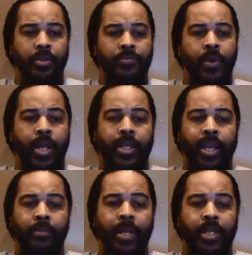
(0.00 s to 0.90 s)
For I
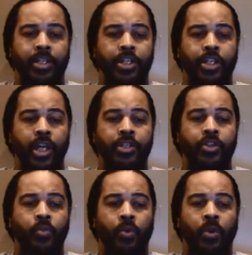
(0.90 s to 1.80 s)
came not to judge
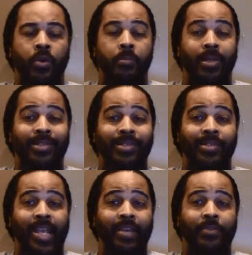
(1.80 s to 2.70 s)
the world, but to
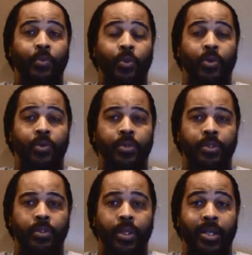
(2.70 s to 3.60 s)
save the world.
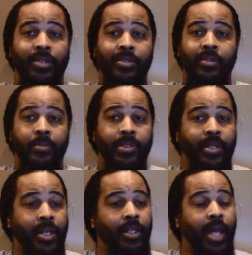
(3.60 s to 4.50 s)
And this is the
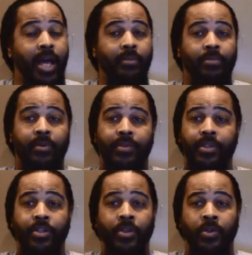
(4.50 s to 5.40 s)
mistake a lot of
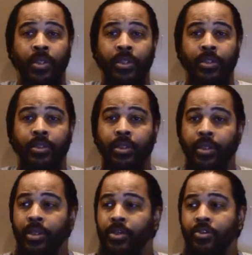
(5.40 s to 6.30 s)
brothers are doing.
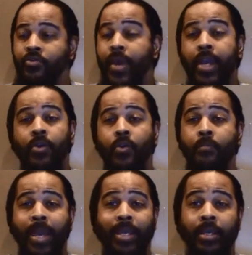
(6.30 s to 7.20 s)
You ain't going
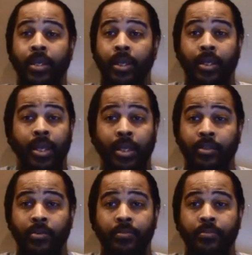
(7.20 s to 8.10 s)
to make it in the
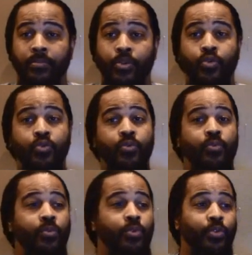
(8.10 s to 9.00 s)
kingdom. You
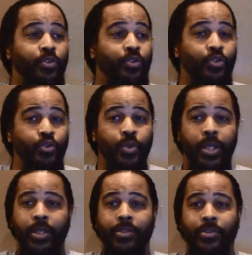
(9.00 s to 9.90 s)

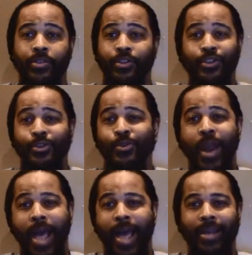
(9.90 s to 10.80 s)
this, you
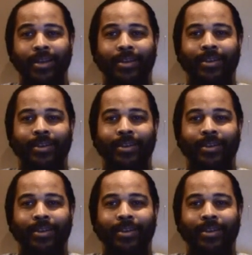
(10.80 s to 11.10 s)
that.